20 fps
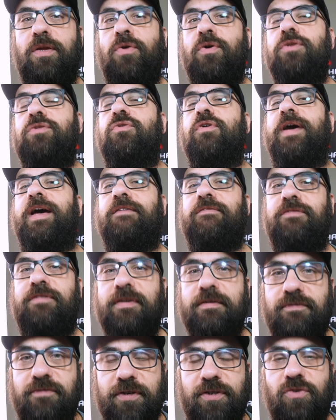you're going to have
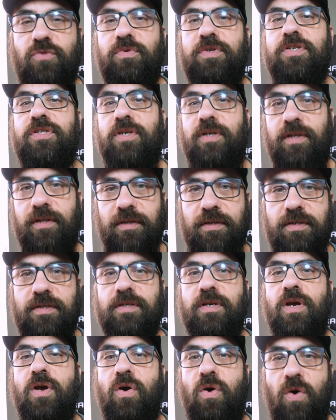different
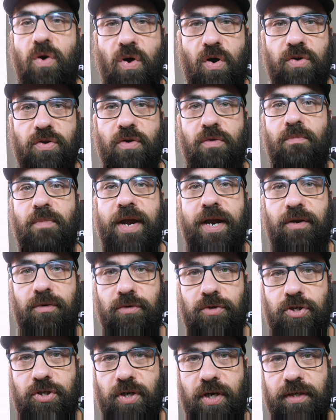results on your
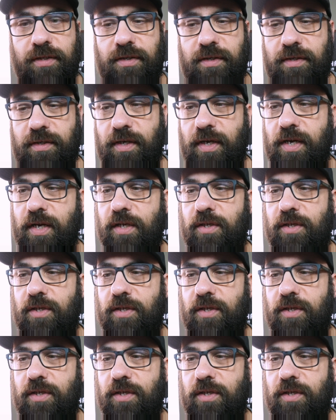micro shots.